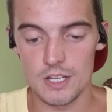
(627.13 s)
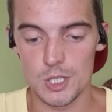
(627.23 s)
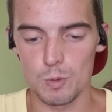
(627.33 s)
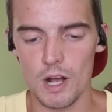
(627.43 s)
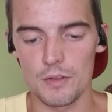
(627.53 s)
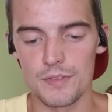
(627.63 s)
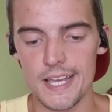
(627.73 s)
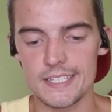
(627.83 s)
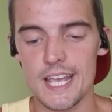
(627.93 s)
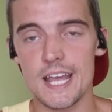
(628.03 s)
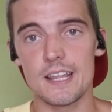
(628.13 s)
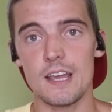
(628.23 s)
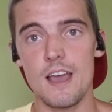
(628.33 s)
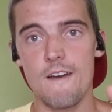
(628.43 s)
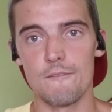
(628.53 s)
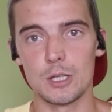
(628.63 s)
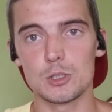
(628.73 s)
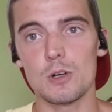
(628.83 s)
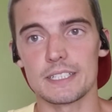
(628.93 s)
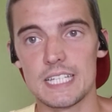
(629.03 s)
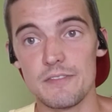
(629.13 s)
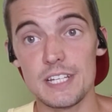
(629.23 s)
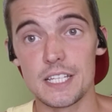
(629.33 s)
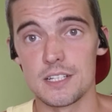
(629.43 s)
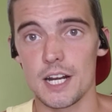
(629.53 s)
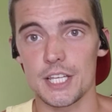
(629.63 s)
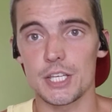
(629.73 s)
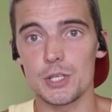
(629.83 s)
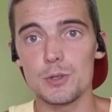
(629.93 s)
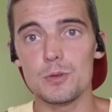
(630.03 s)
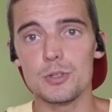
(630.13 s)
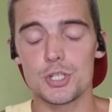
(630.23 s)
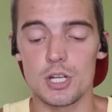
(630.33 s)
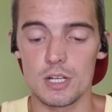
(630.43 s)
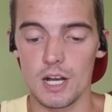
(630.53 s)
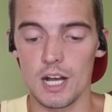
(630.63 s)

So while they said physical activity is not a huge